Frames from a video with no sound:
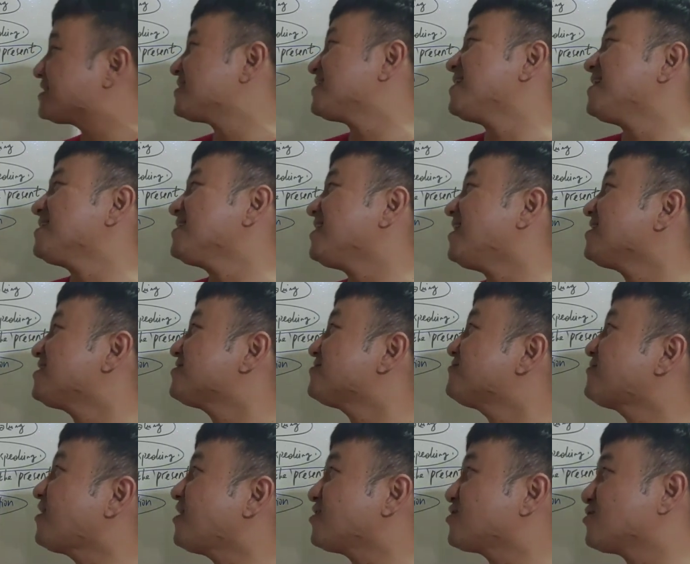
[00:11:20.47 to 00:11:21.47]
is there any other
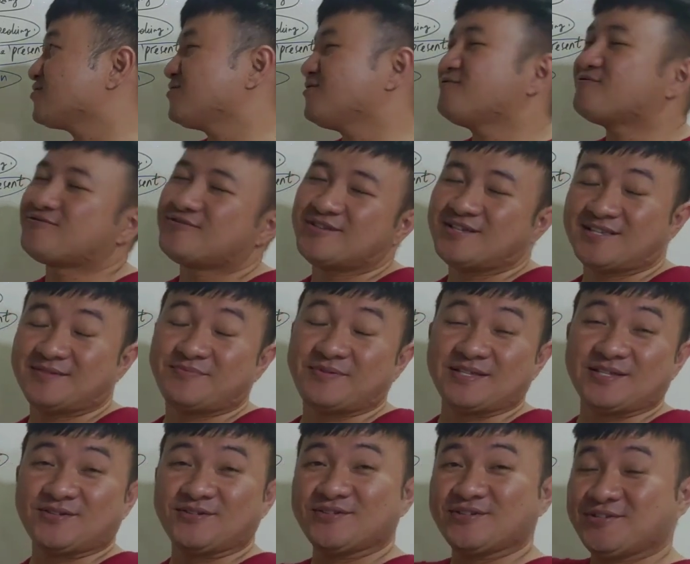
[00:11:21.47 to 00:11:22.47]
function of this
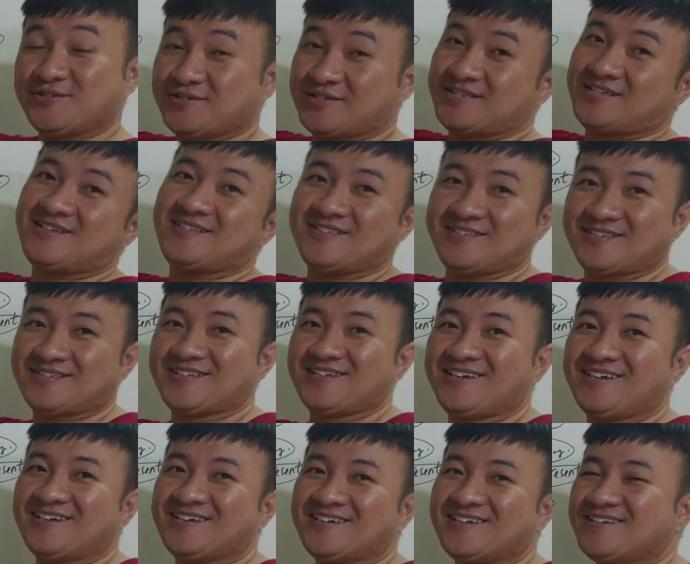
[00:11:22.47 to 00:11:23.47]
present continuous tense?
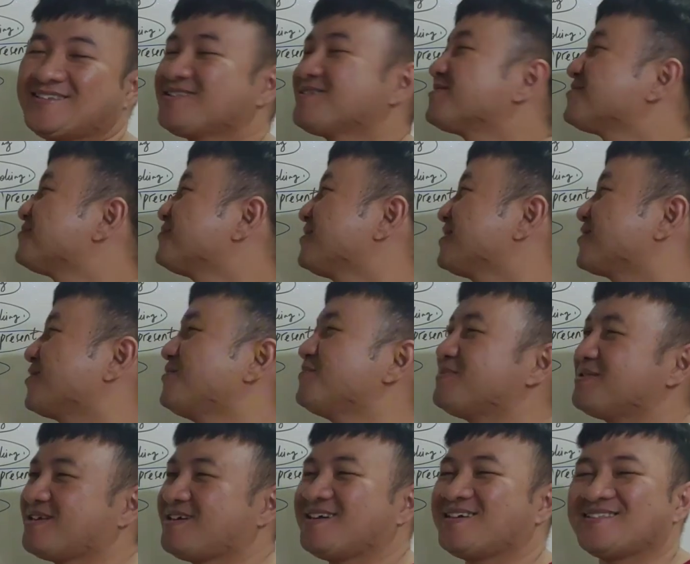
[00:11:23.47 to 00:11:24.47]
It's a bit
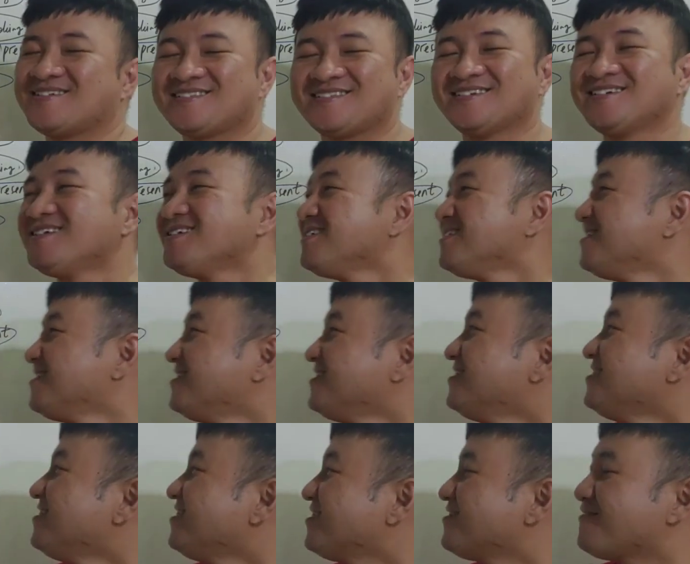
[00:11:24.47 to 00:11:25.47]
complicated.
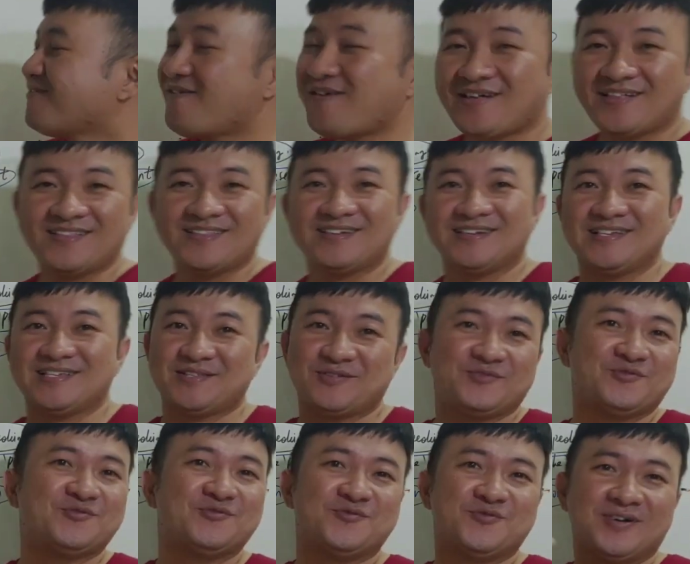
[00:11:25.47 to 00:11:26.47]
Well, there's
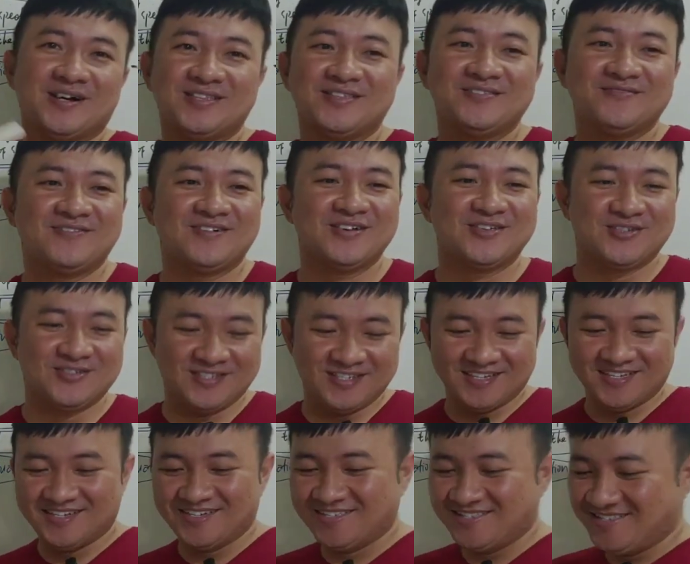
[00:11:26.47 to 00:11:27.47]
one function
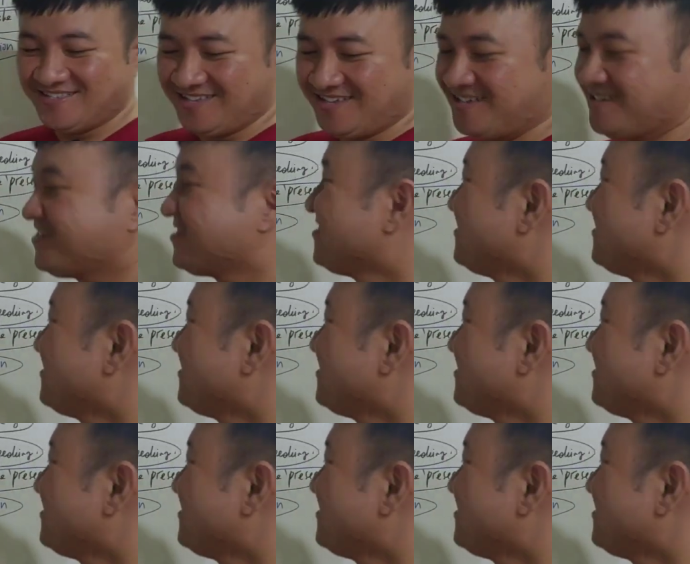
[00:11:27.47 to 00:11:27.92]
again.